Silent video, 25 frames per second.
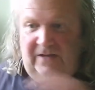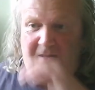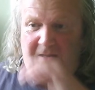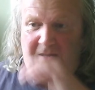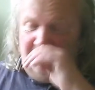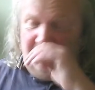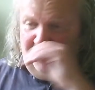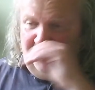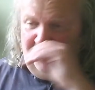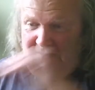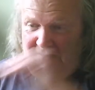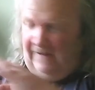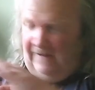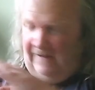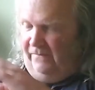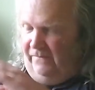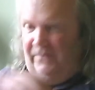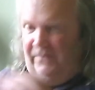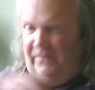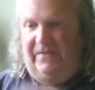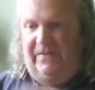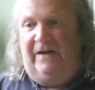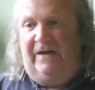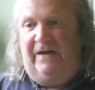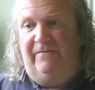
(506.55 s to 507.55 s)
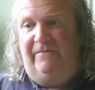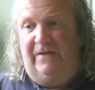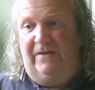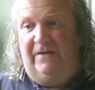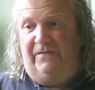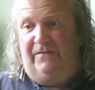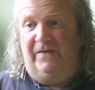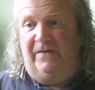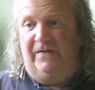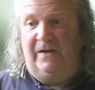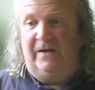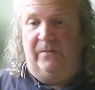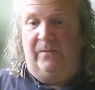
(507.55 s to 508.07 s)
That arrived with that
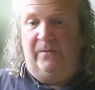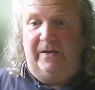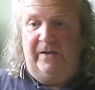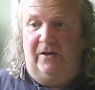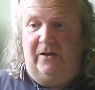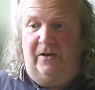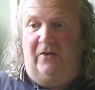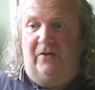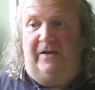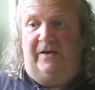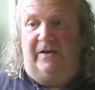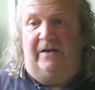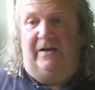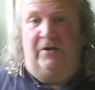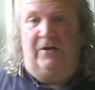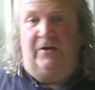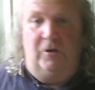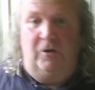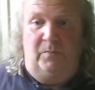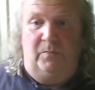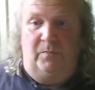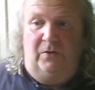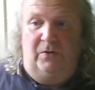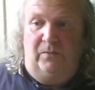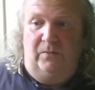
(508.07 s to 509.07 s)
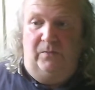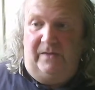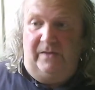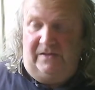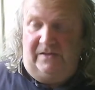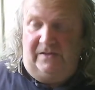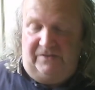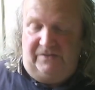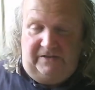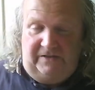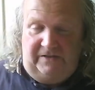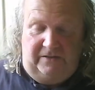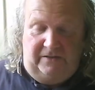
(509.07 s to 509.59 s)
red finger wheel on it a couple of
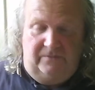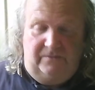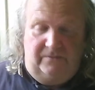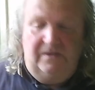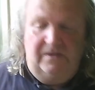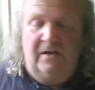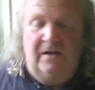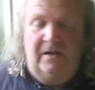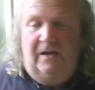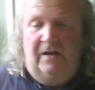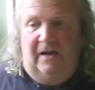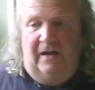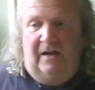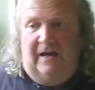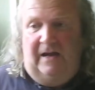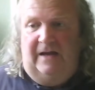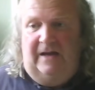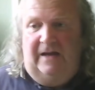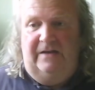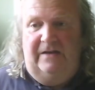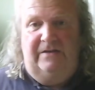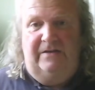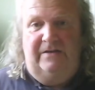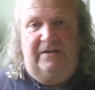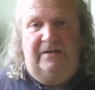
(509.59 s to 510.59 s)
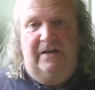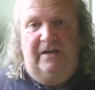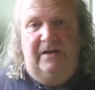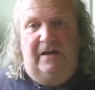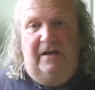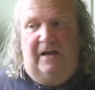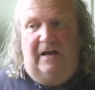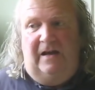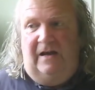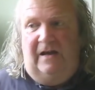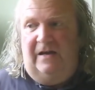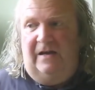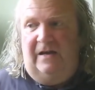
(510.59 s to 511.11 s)
weeks ago, and
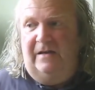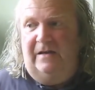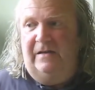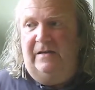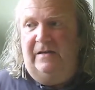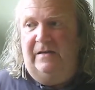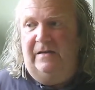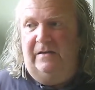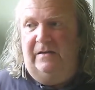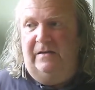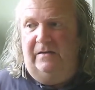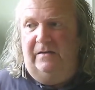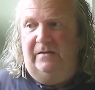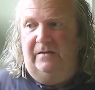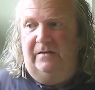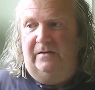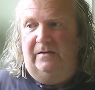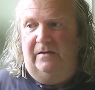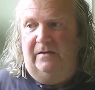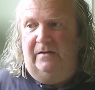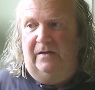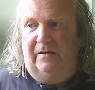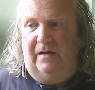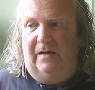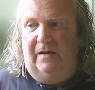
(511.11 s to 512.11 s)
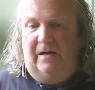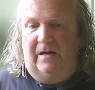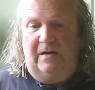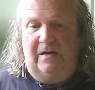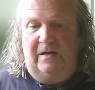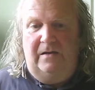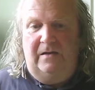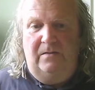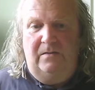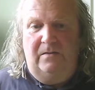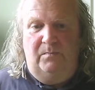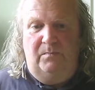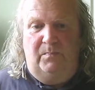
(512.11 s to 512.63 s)
I,
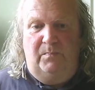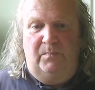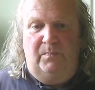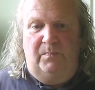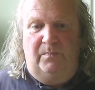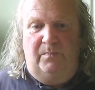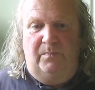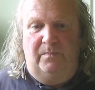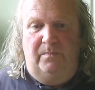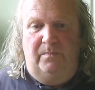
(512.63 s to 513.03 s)
I